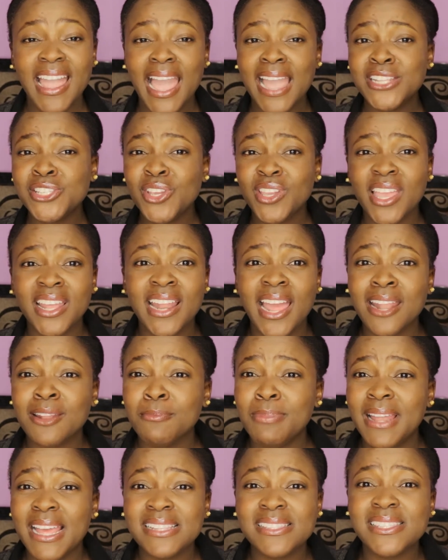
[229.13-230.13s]
I took an
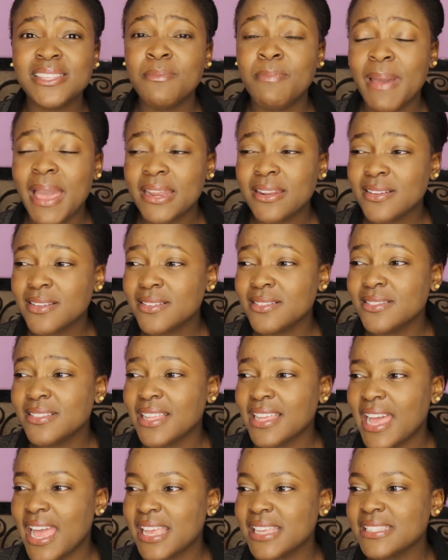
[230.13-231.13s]
unplanned
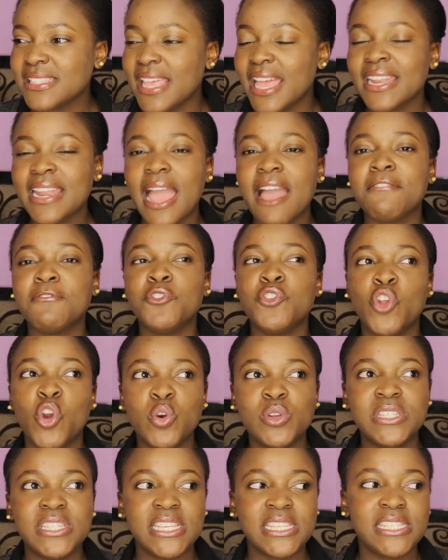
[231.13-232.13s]
sabbatical, guys, and I've
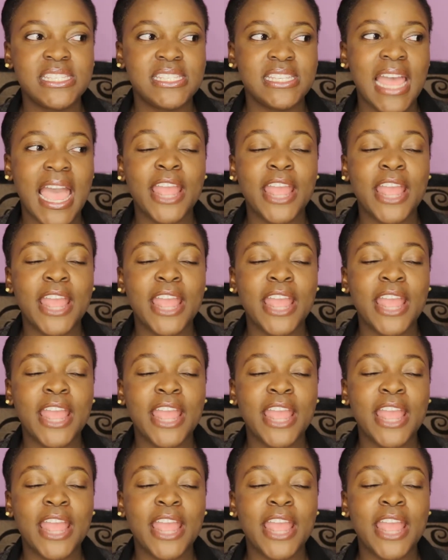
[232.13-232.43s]
noticed,